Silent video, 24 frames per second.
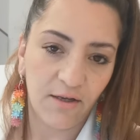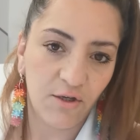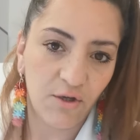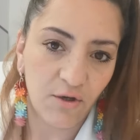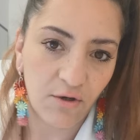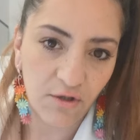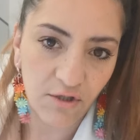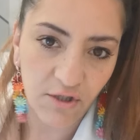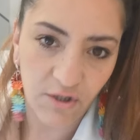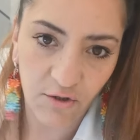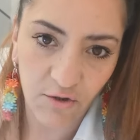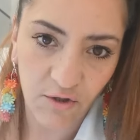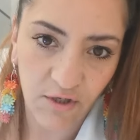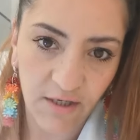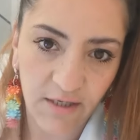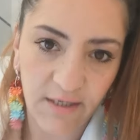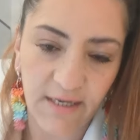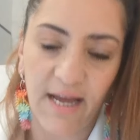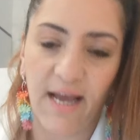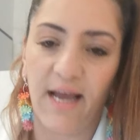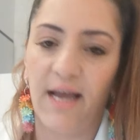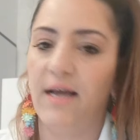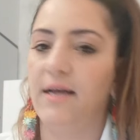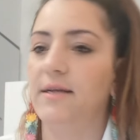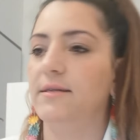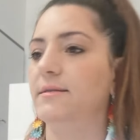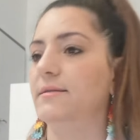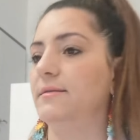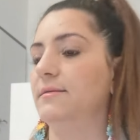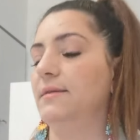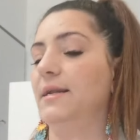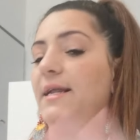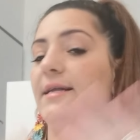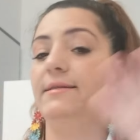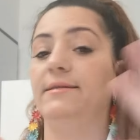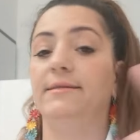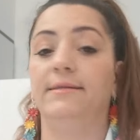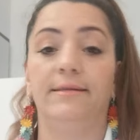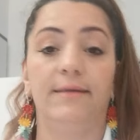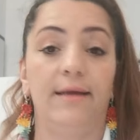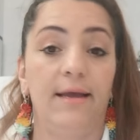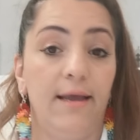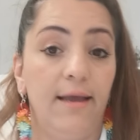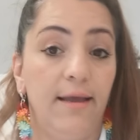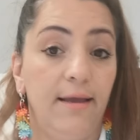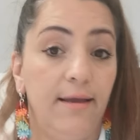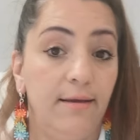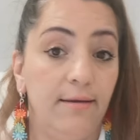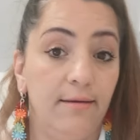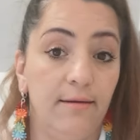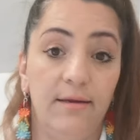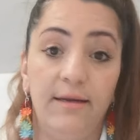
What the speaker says: your student as, let's say,